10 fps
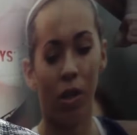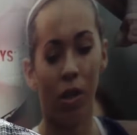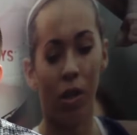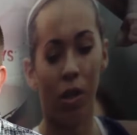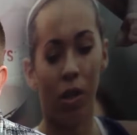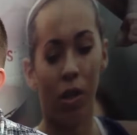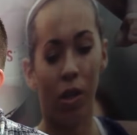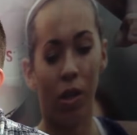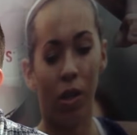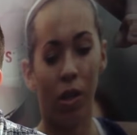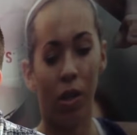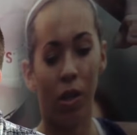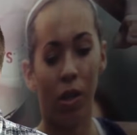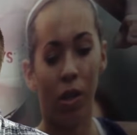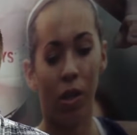
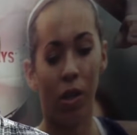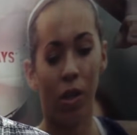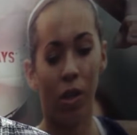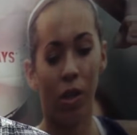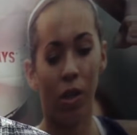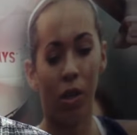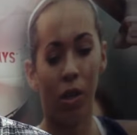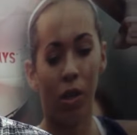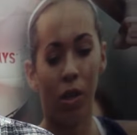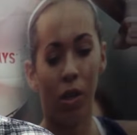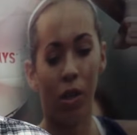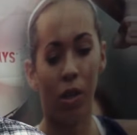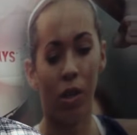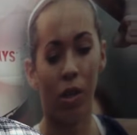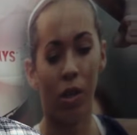
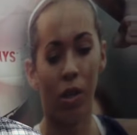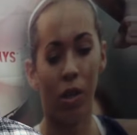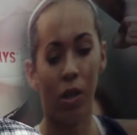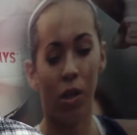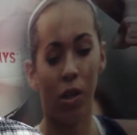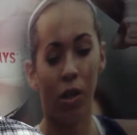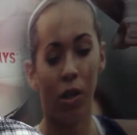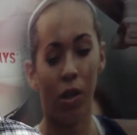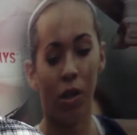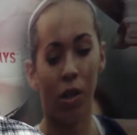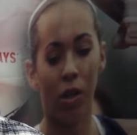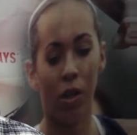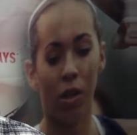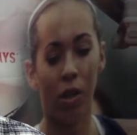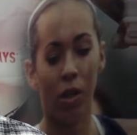
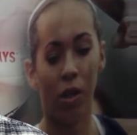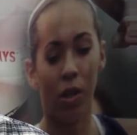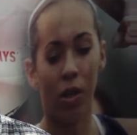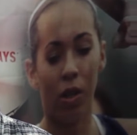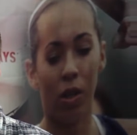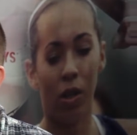The person shown says nothing.